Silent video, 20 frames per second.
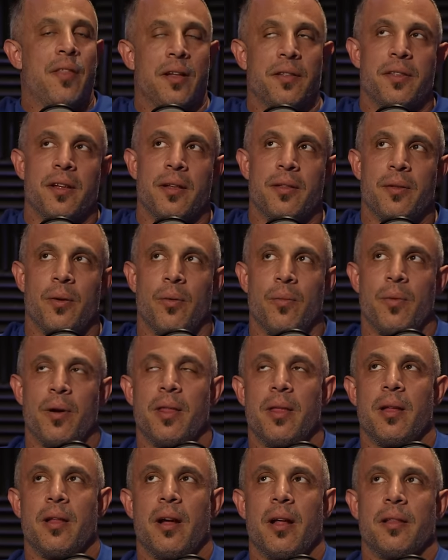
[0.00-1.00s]
the, the, the one
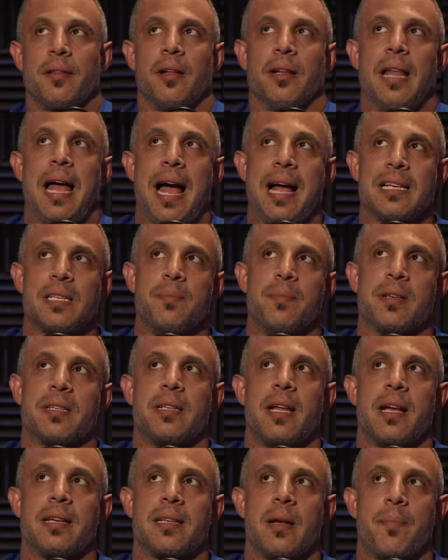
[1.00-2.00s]
of the the last mistakes